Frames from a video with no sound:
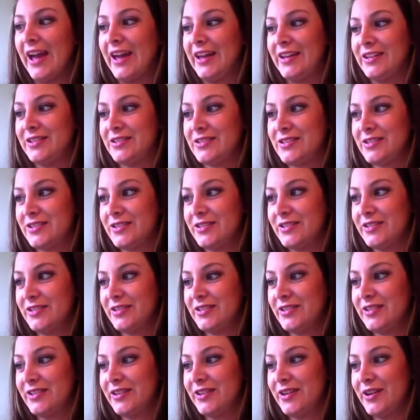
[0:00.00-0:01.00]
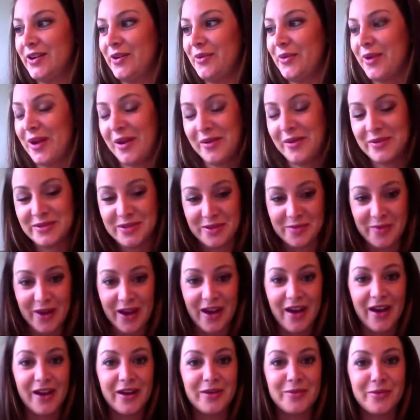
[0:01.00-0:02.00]
And when I was
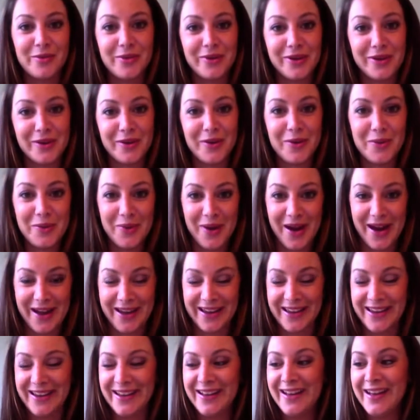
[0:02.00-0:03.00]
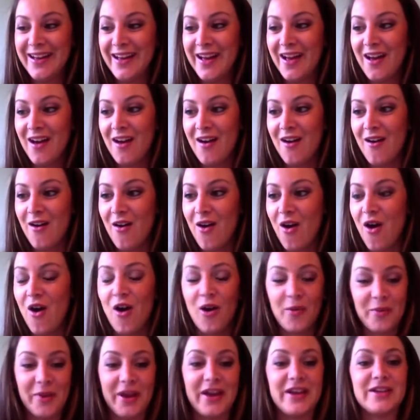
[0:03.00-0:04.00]
on my honeymoon in Hawaii,
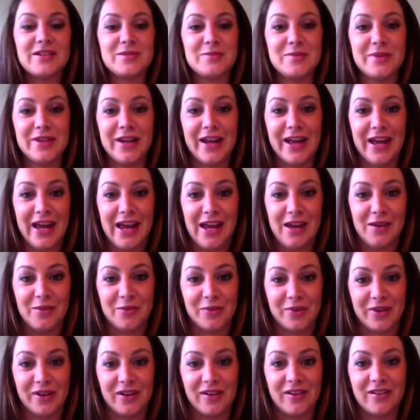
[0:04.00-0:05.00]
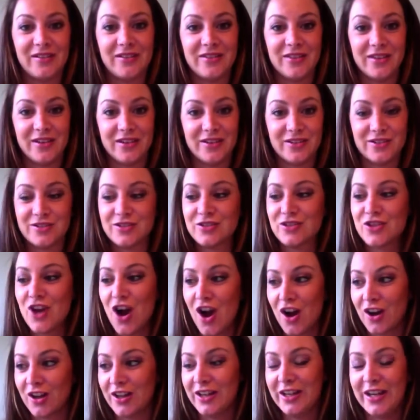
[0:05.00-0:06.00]
all my husband and I ate were the
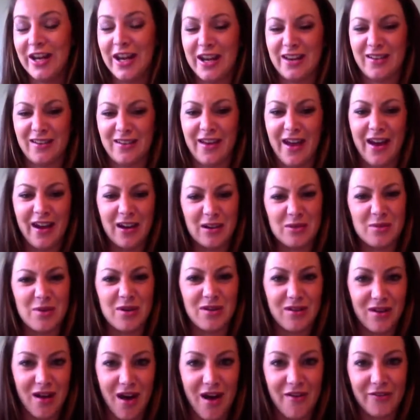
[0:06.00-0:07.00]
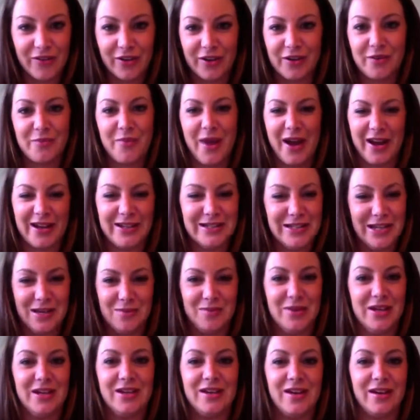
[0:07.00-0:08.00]
chocolate and caramel covered
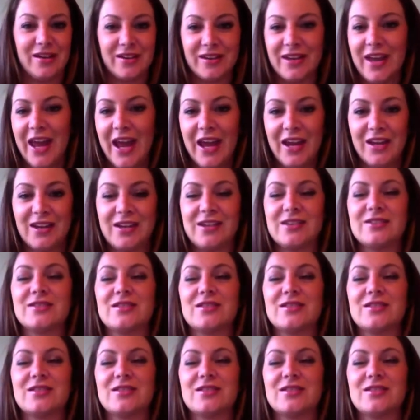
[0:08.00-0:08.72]
macadamia nut